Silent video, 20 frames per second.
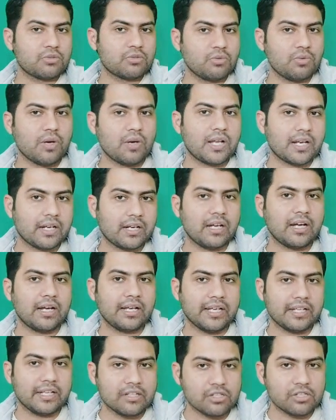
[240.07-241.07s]
who
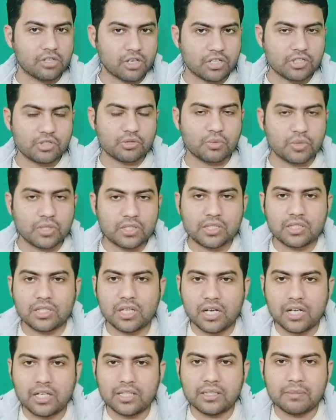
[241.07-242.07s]
are in touch with
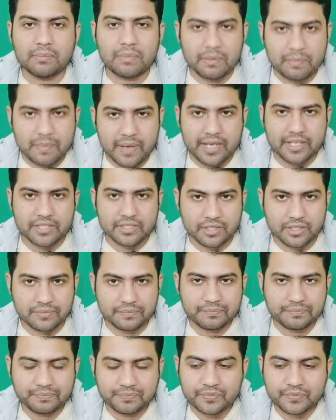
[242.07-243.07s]
the
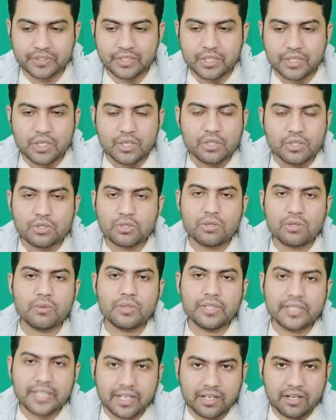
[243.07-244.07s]
preparation. So
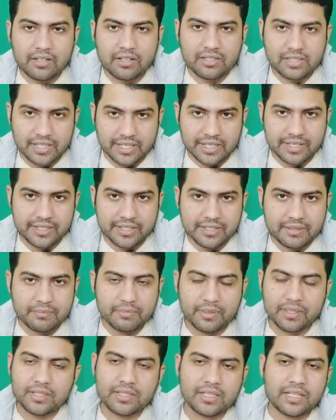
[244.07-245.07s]
we cannot tell it,
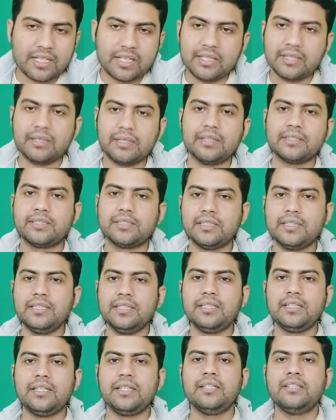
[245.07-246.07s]
but
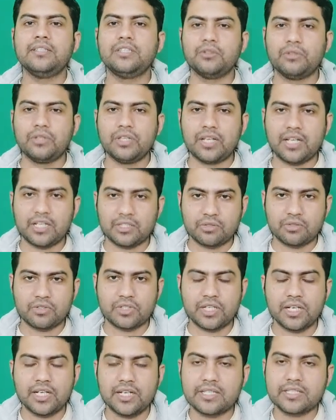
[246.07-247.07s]
see, in junior
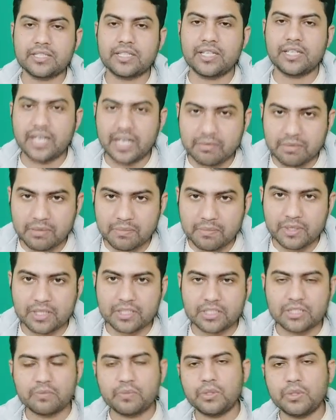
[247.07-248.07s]
associates, in
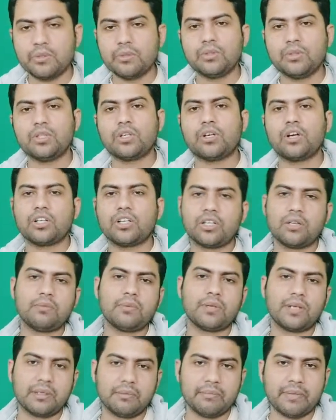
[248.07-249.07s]
IBPS PO, the cutoff
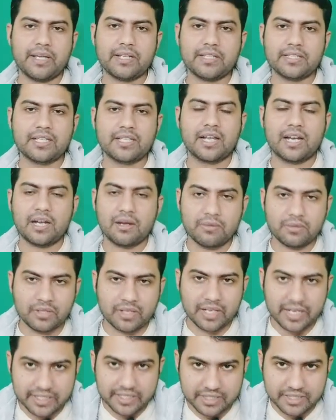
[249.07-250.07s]
remains
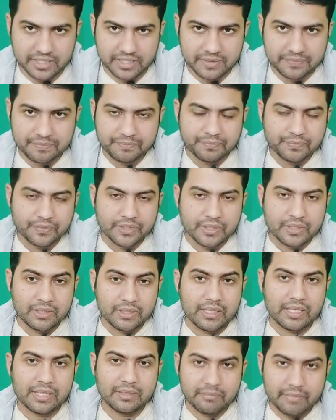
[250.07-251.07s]
around 90
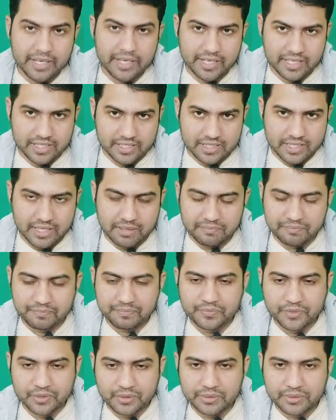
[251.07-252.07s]
in main exam.
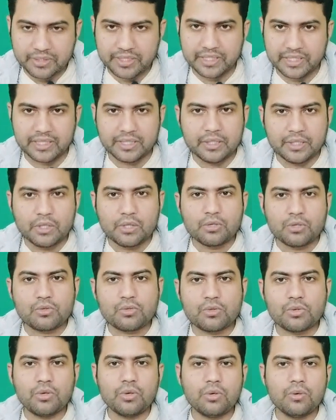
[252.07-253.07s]
Okay,
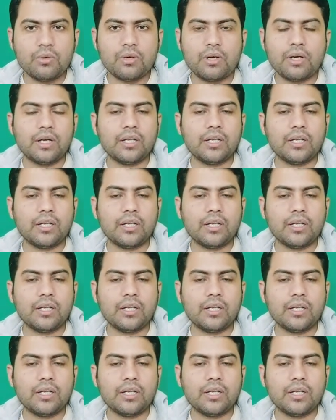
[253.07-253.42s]
so